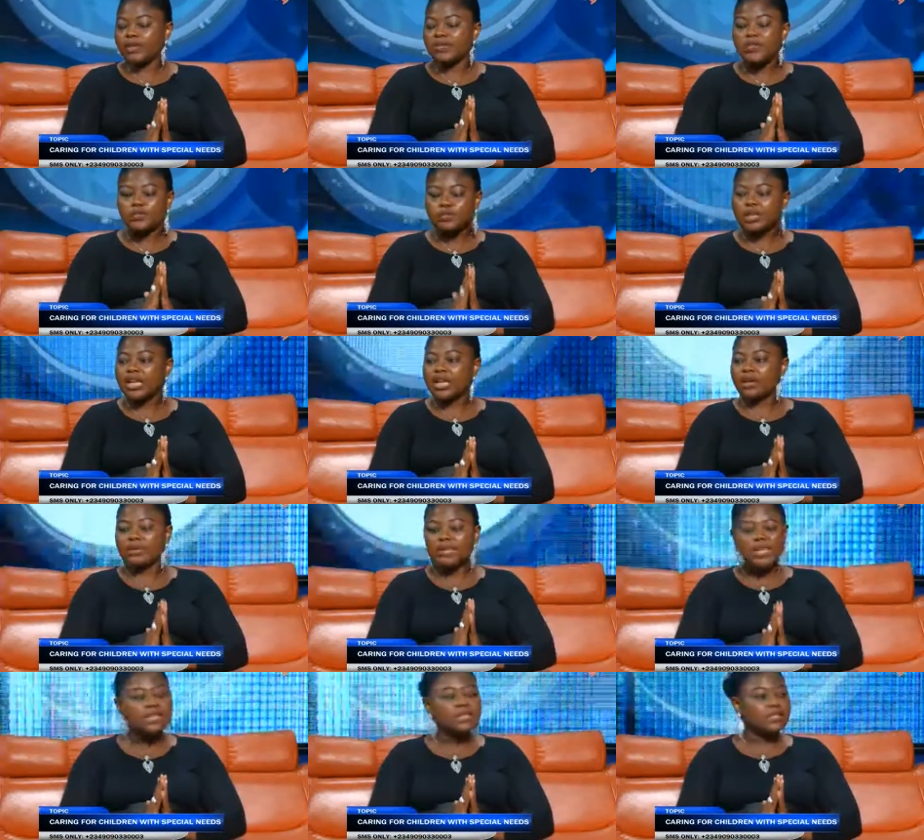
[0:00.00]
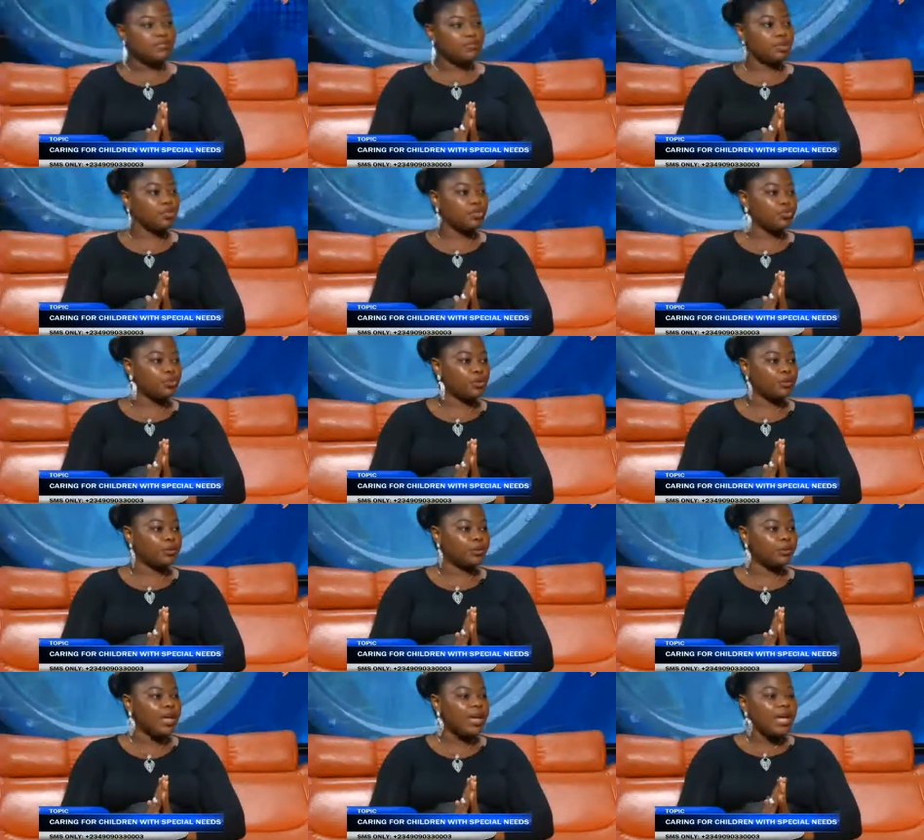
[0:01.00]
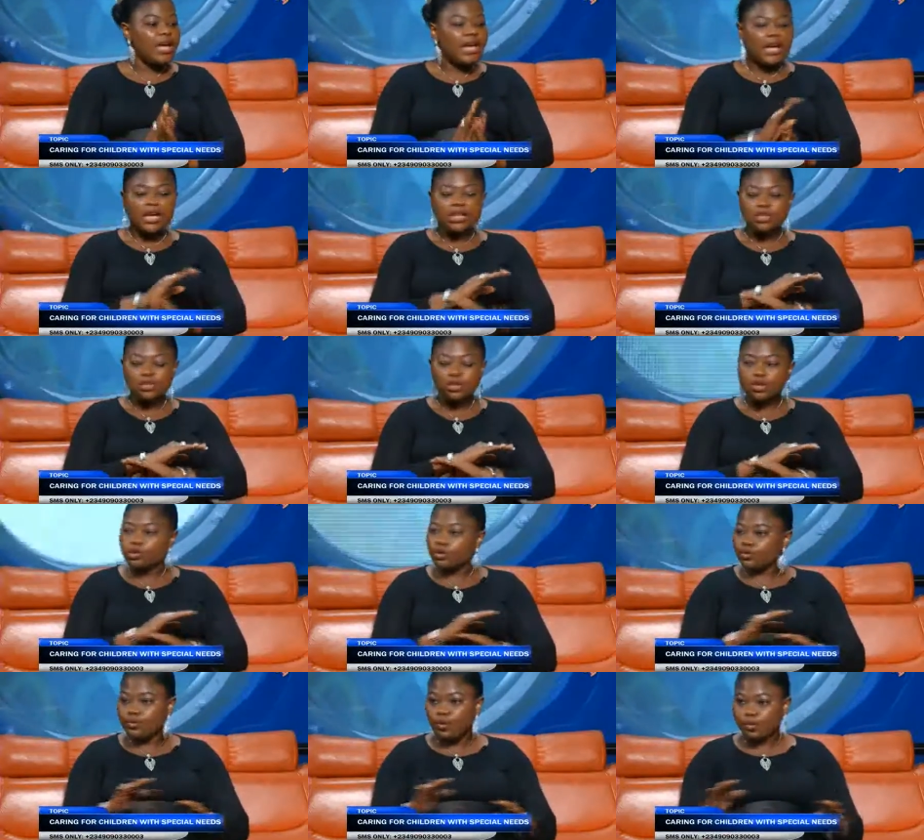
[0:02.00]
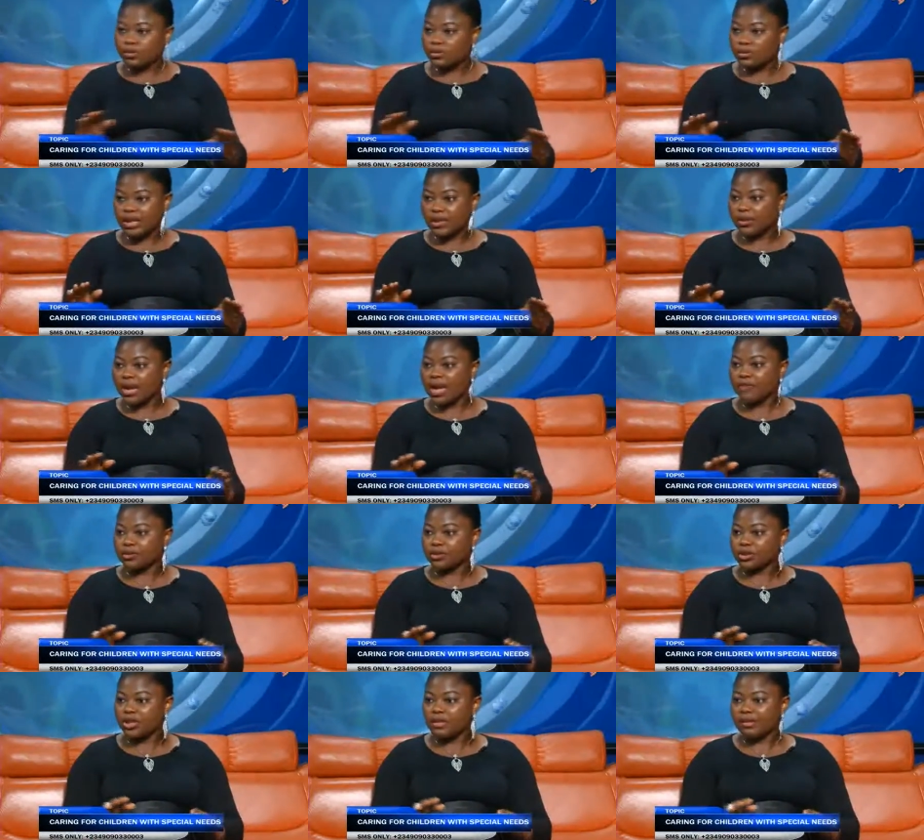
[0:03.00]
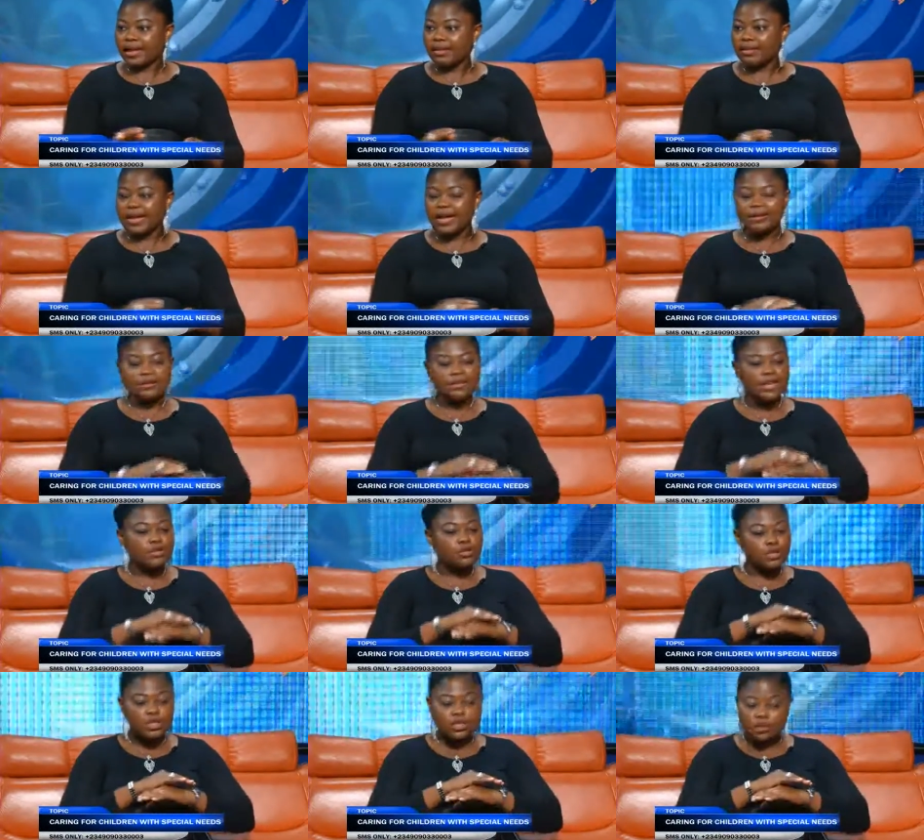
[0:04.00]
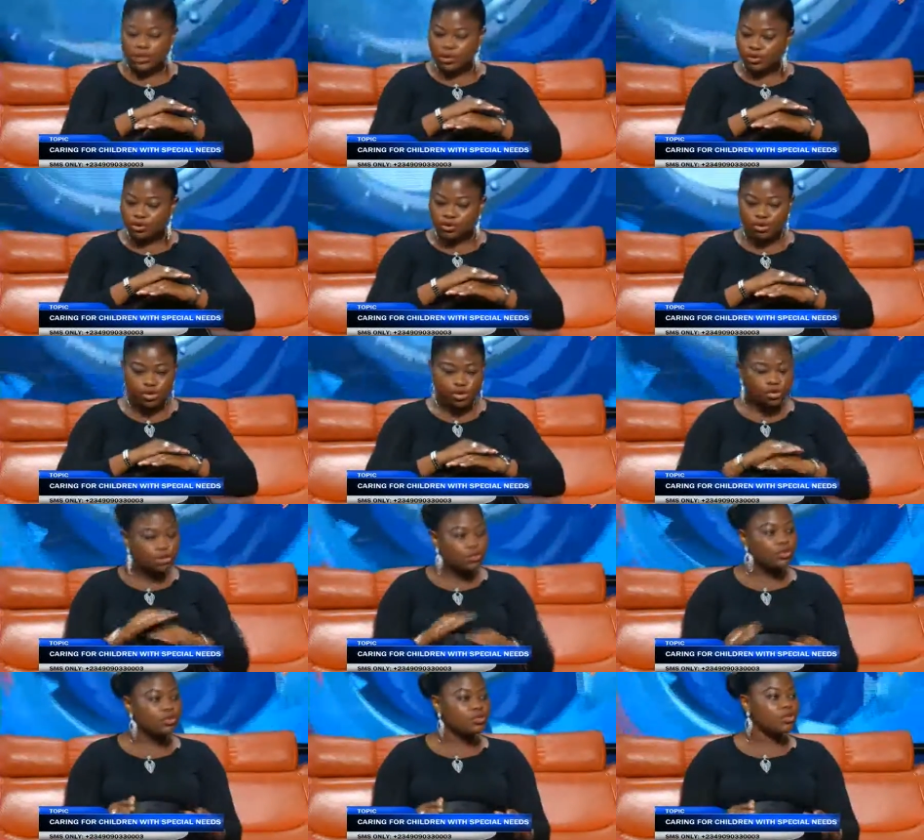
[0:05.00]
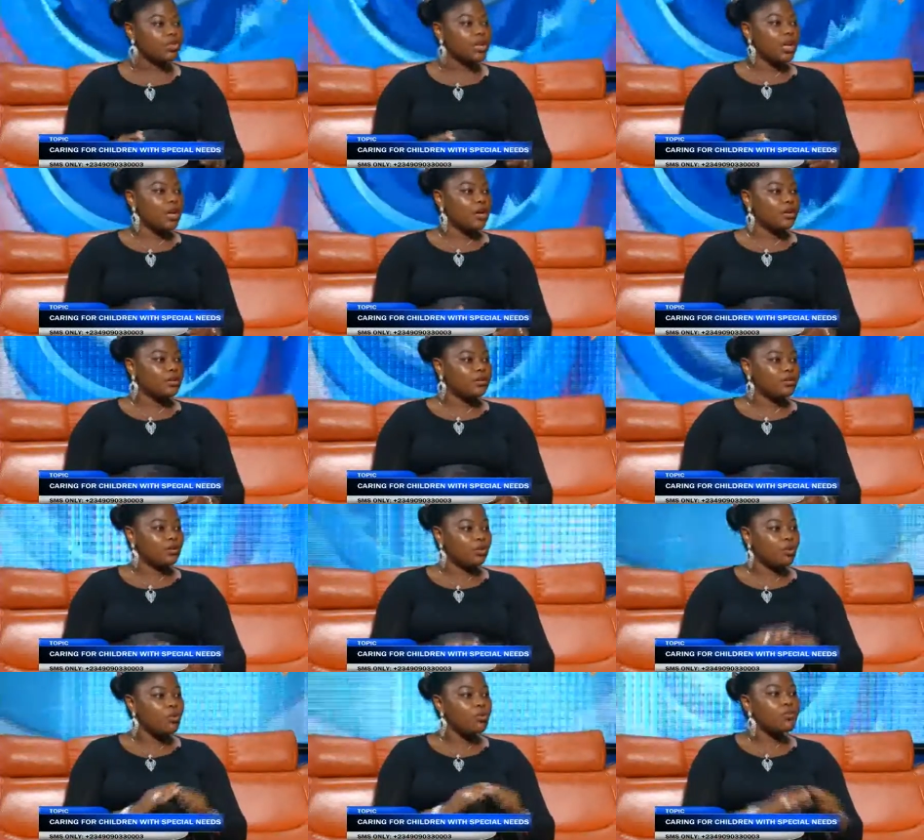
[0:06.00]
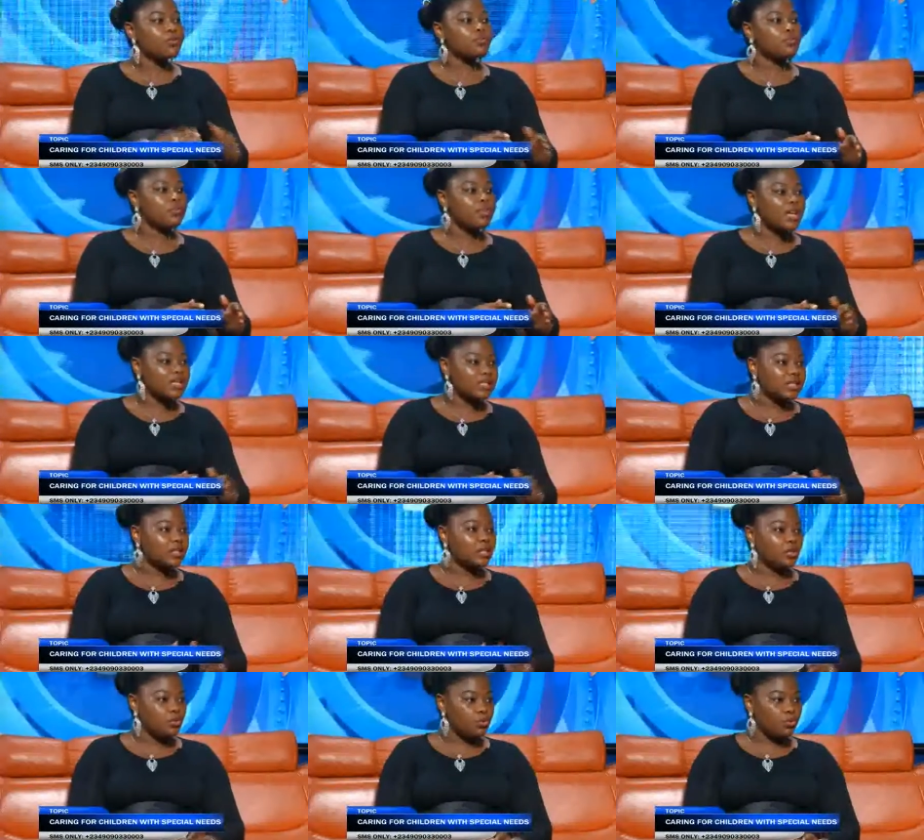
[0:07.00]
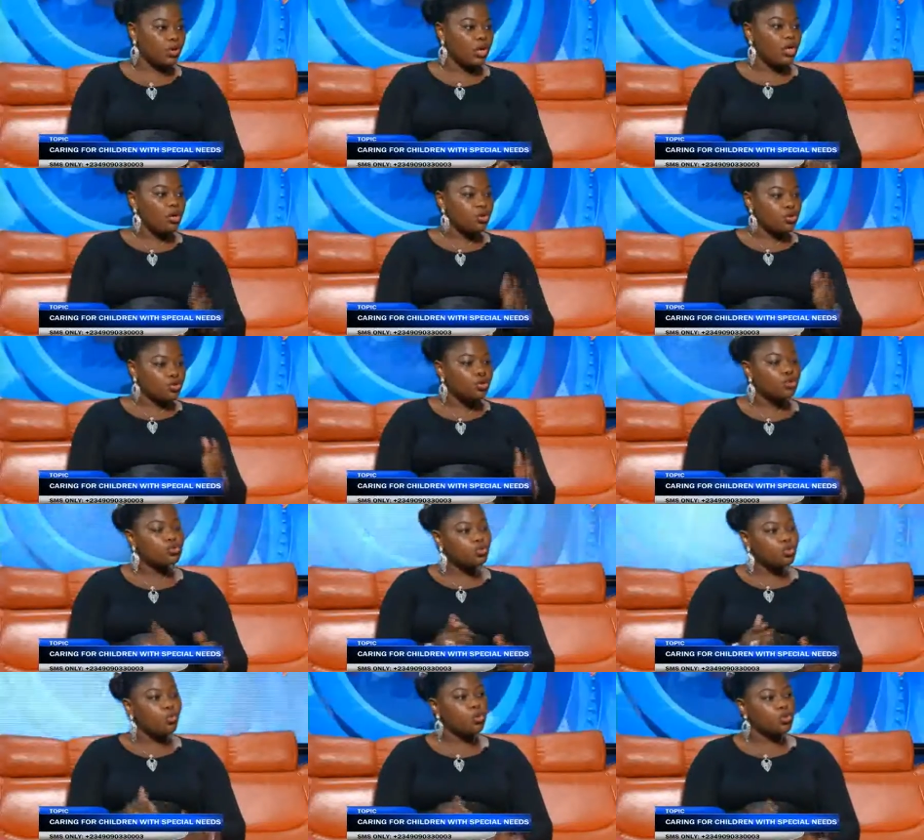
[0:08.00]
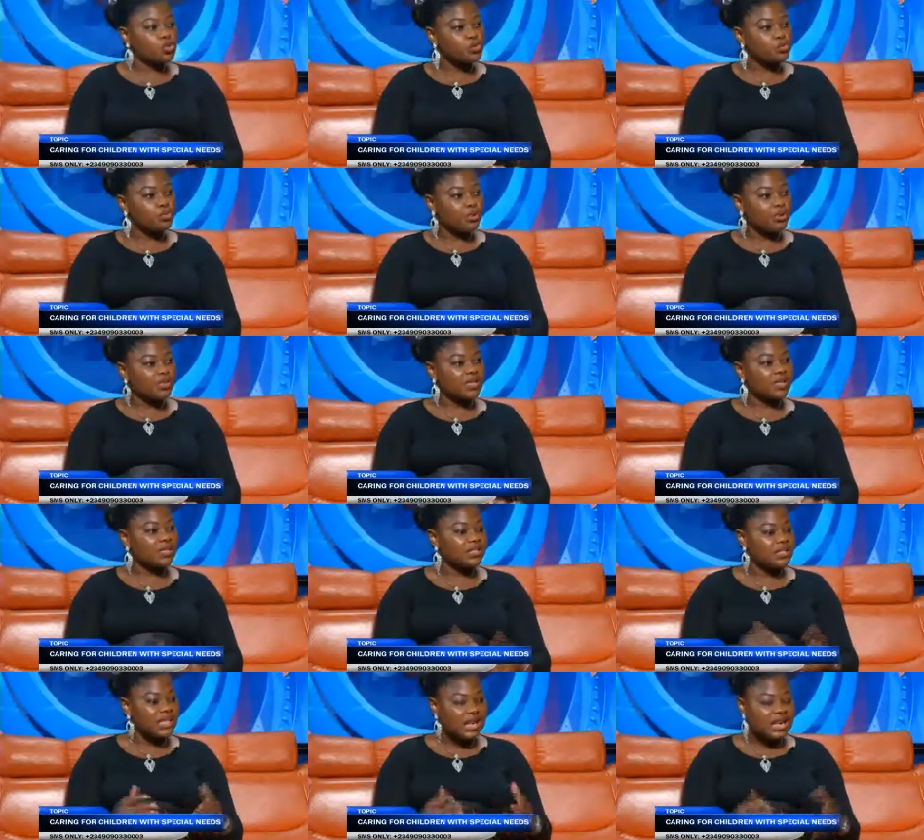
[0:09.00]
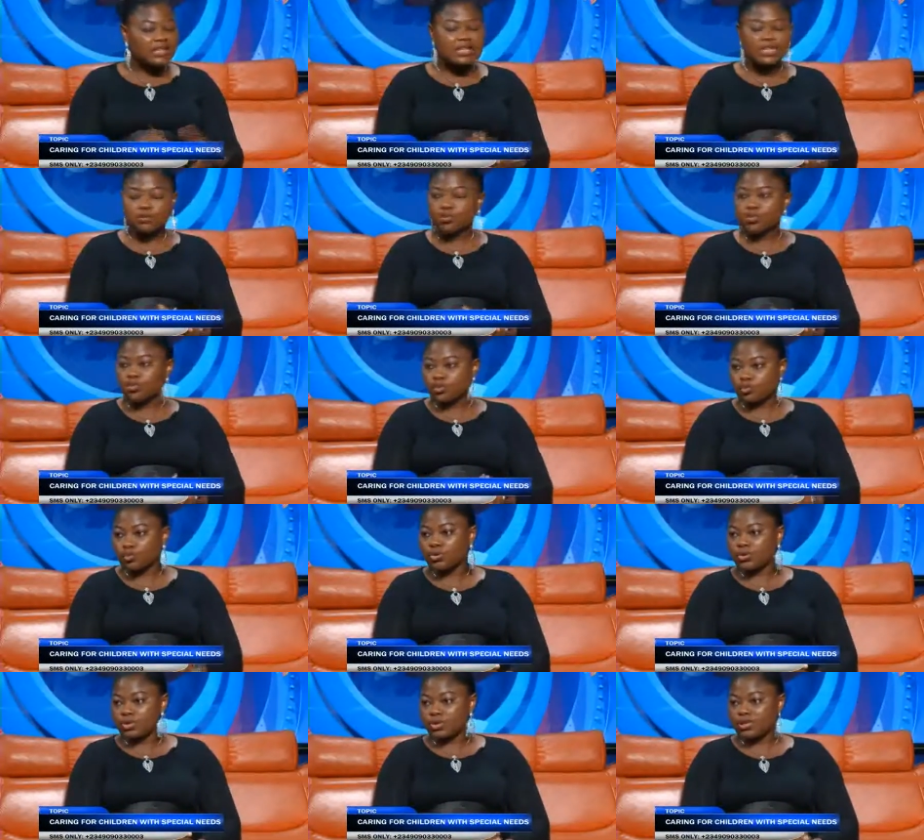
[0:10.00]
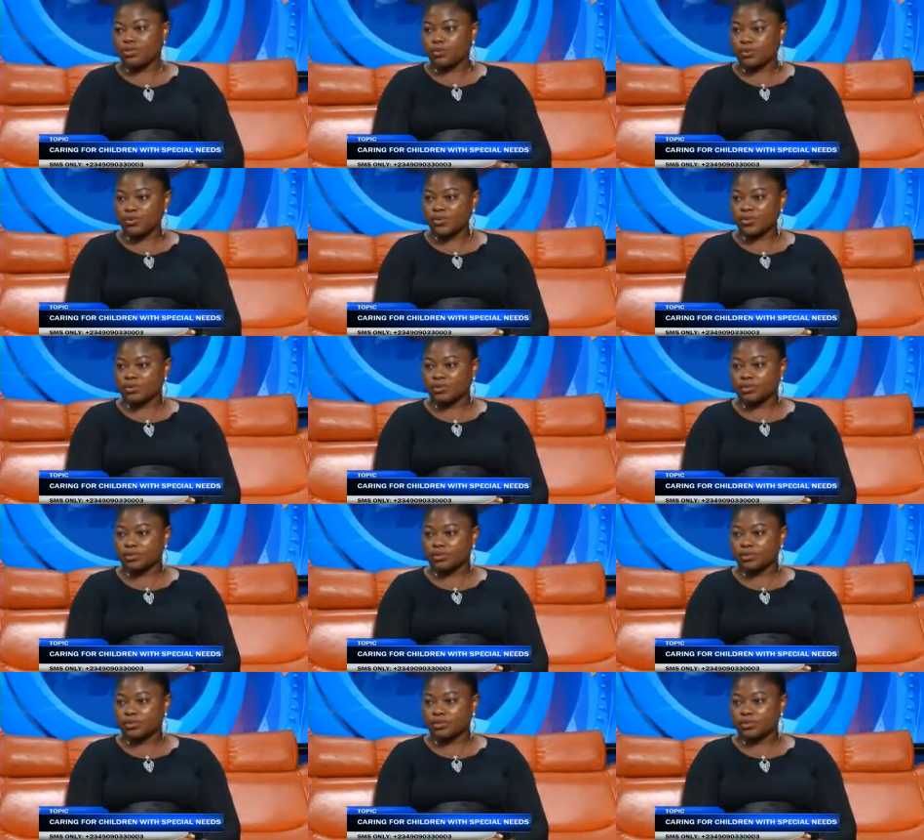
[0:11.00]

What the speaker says: Speaking out is a major problem. It's not your fault that you have a child like that. Then you shouldn't go through that alone. Talk to 1-2 persons. Get as much support as possible.